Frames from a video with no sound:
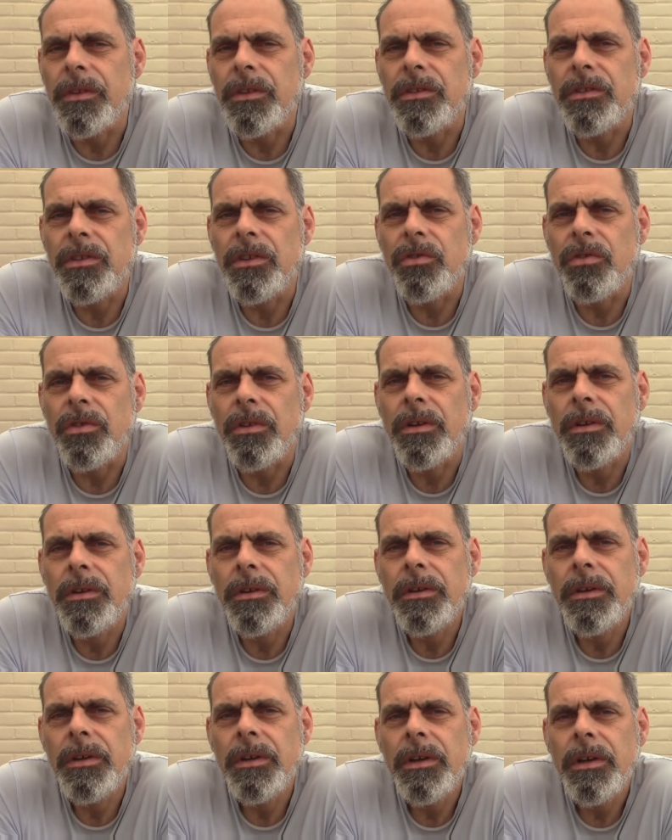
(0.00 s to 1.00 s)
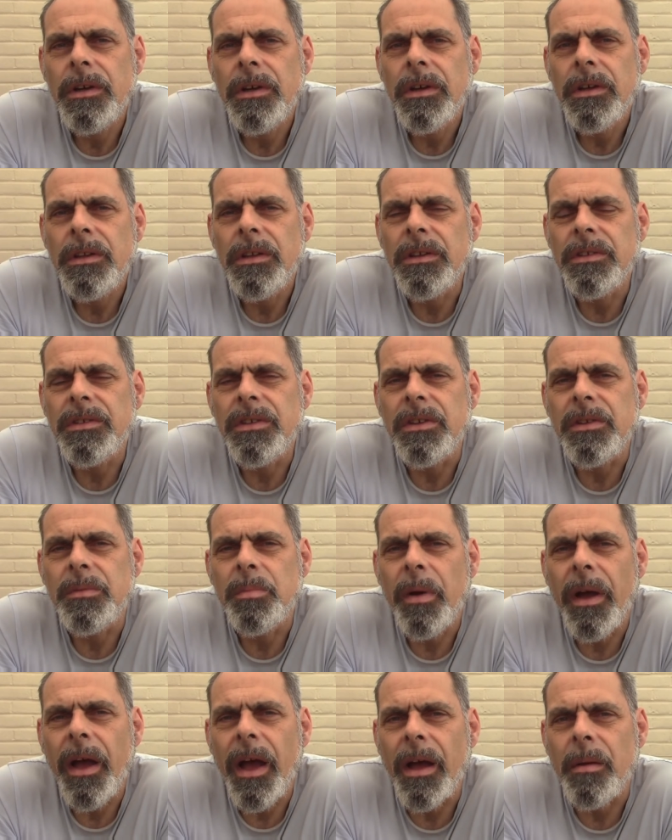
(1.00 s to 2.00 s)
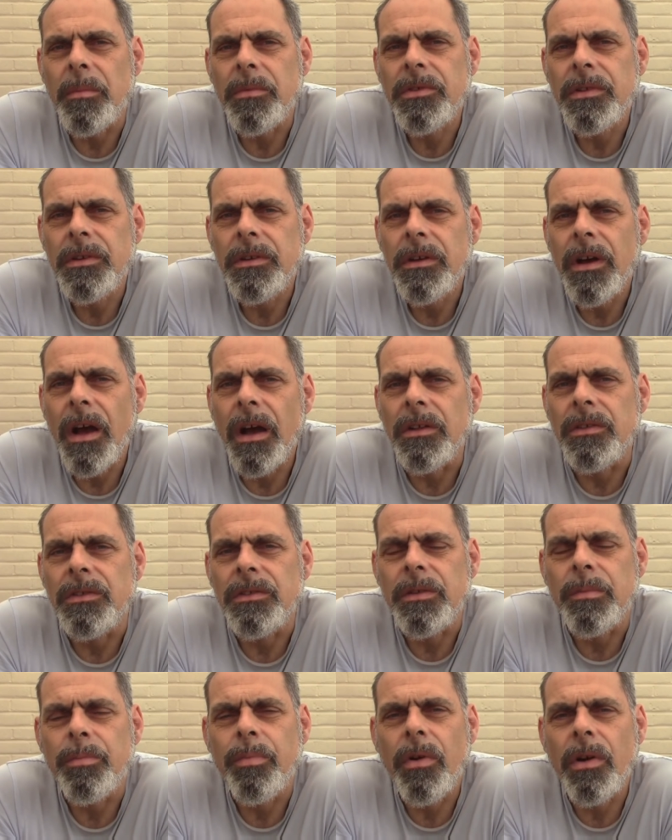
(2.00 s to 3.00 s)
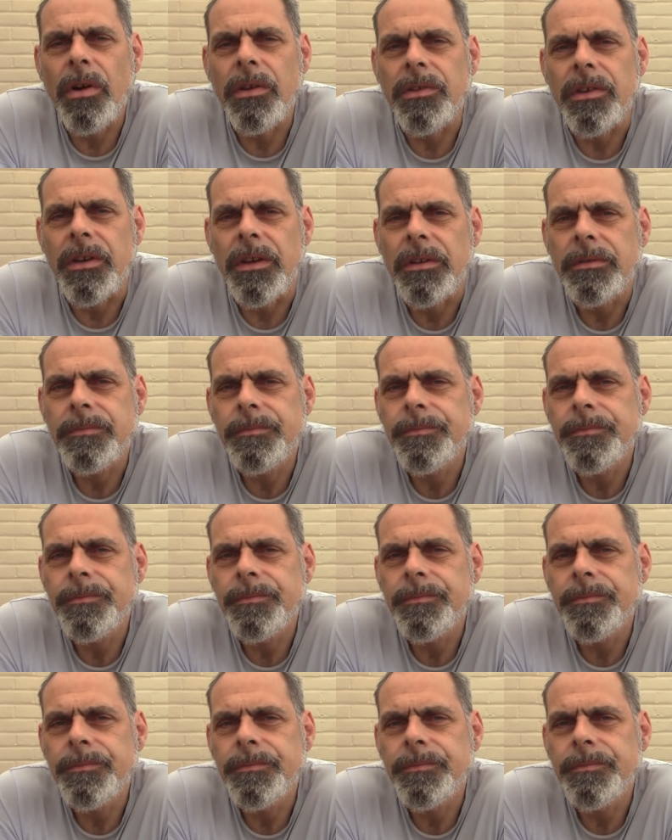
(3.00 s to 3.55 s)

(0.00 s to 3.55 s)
decision, this is perhaps unsurprising.